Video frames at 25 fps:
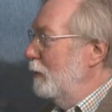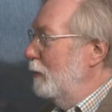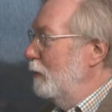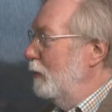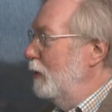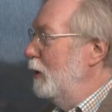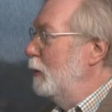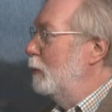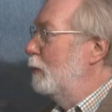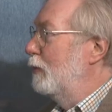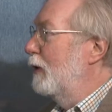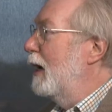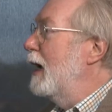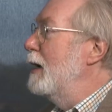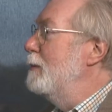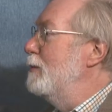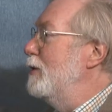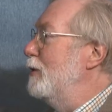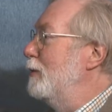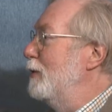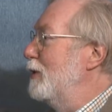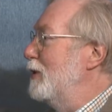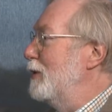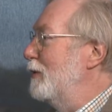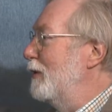we'll bribe
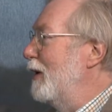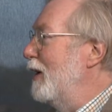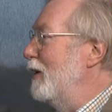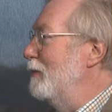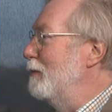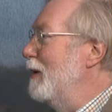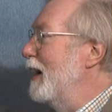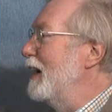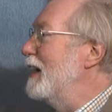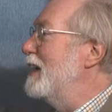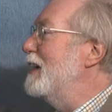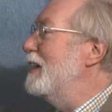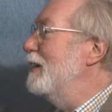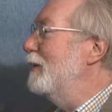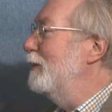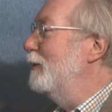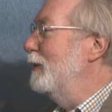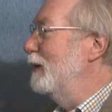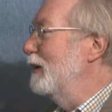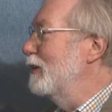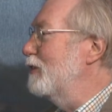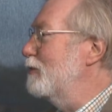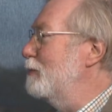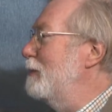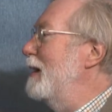you with your own money,
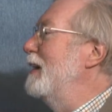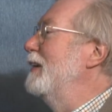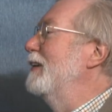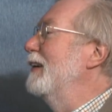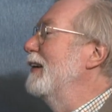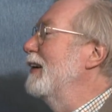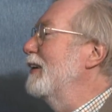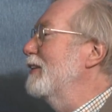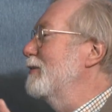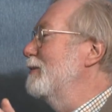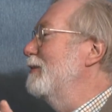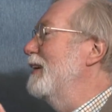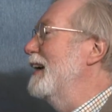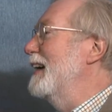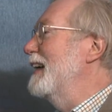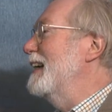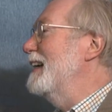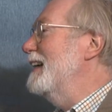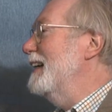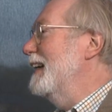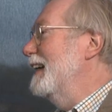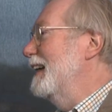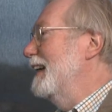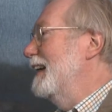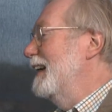we'll spend a lot of
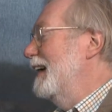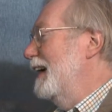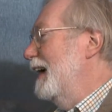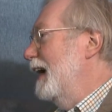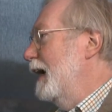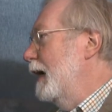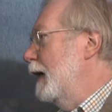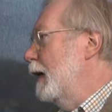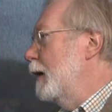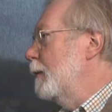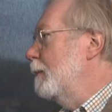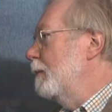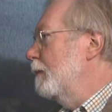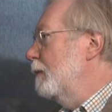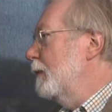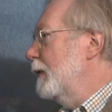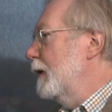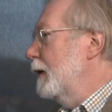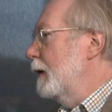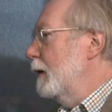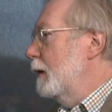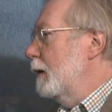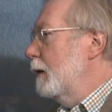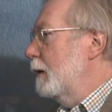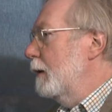money.
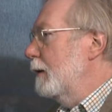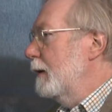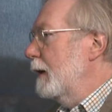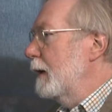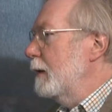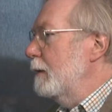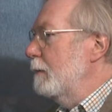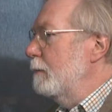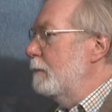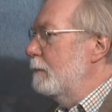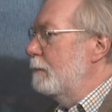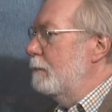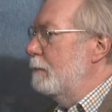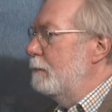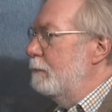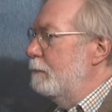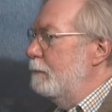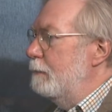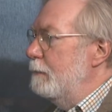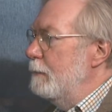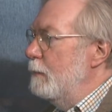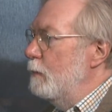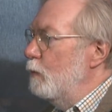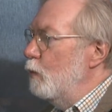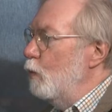They
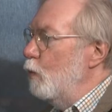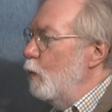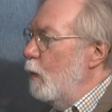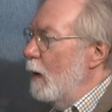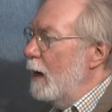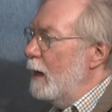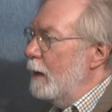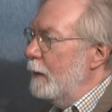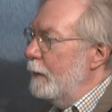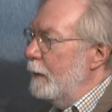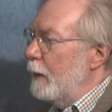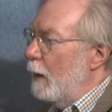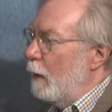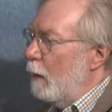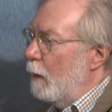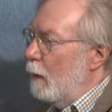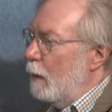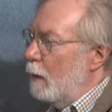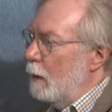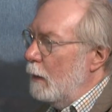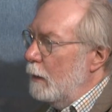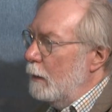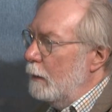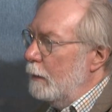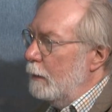won
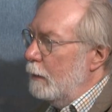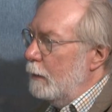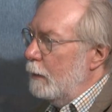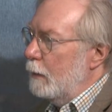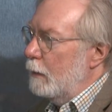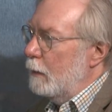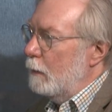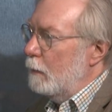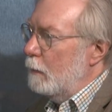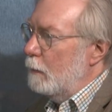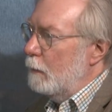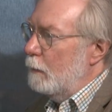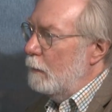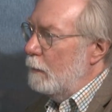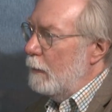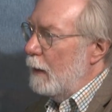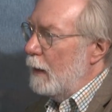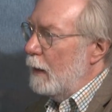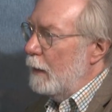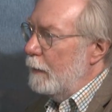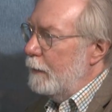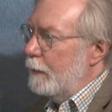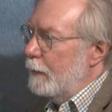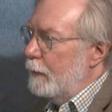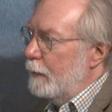on
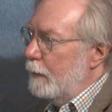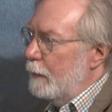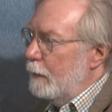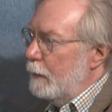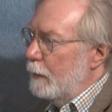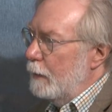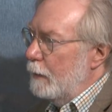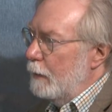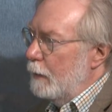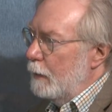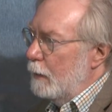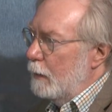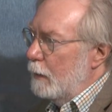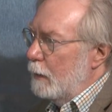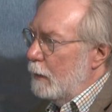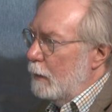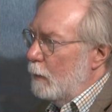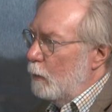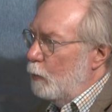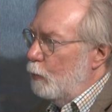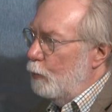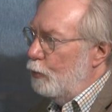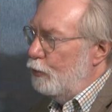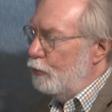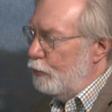rather
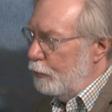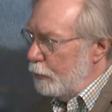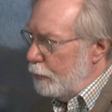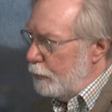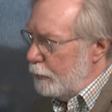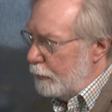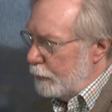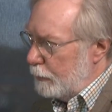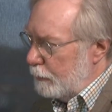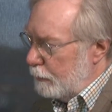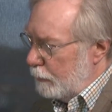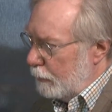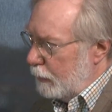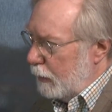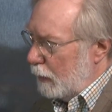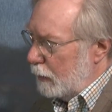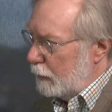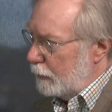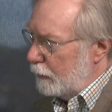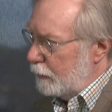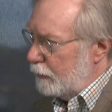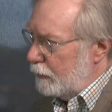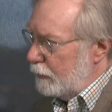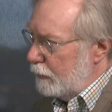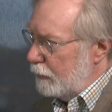prudent
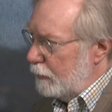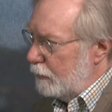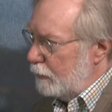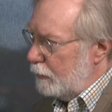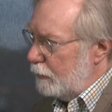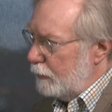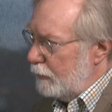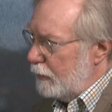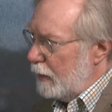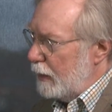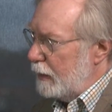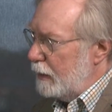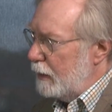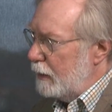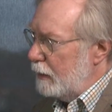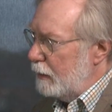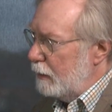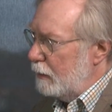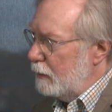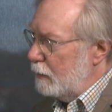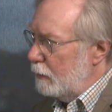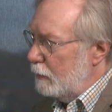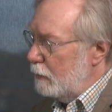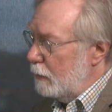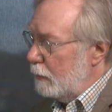policies
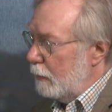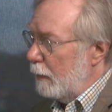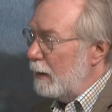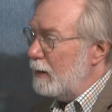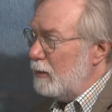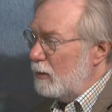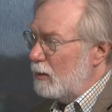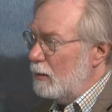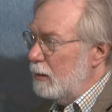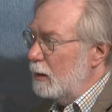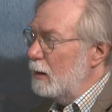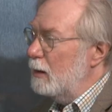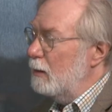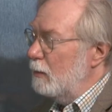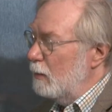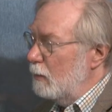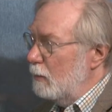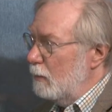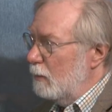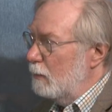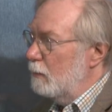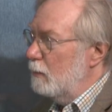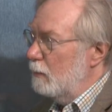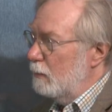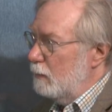saying, actually
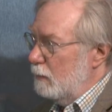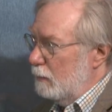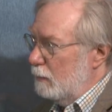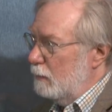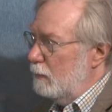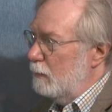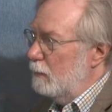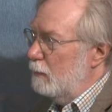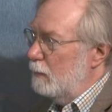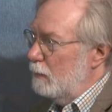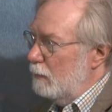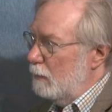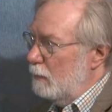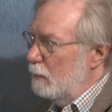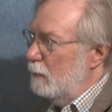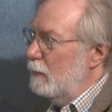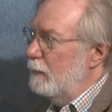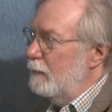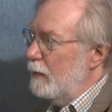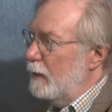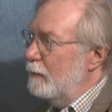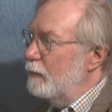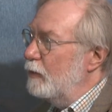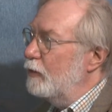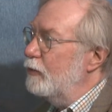
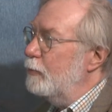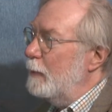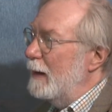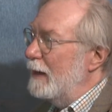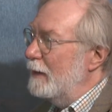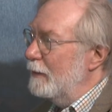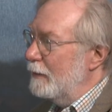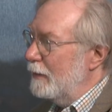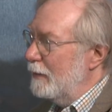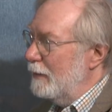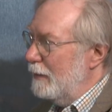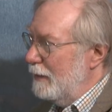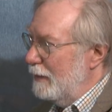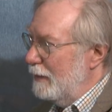we've overspent.